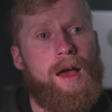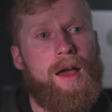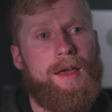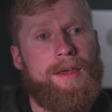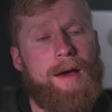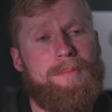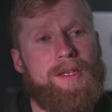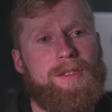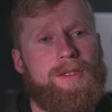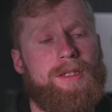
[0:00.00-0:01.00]
yeah,
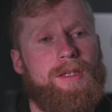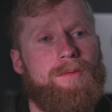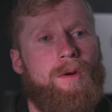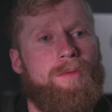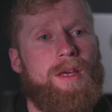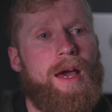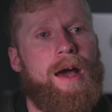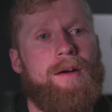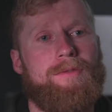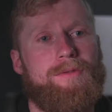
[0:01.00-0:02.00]
basically what we
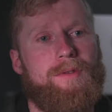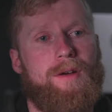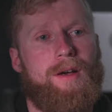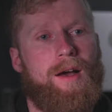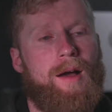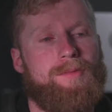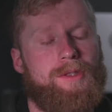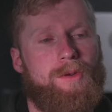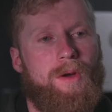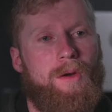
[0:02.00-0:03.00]
have,
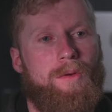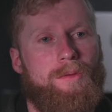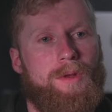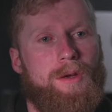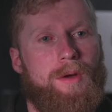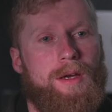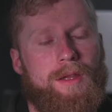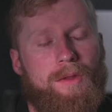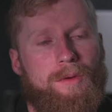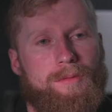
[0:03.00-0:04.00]
just going over it really quick, and
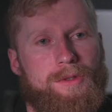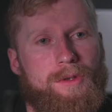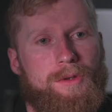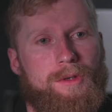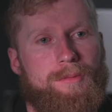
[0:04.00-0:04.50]
then Lauren will show you.